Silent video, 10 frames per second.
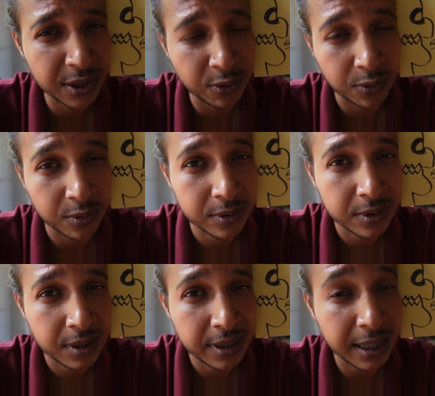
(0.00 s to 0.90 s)
you.
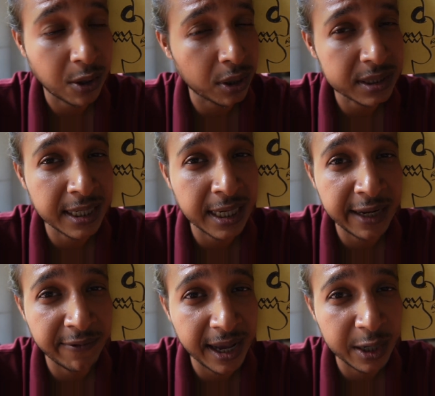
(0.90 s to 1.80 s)
They're constantly
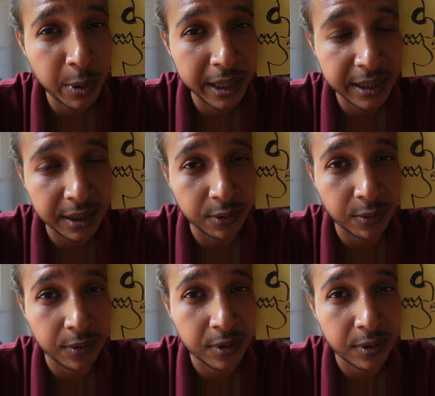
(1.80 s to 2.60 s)
evaluating you,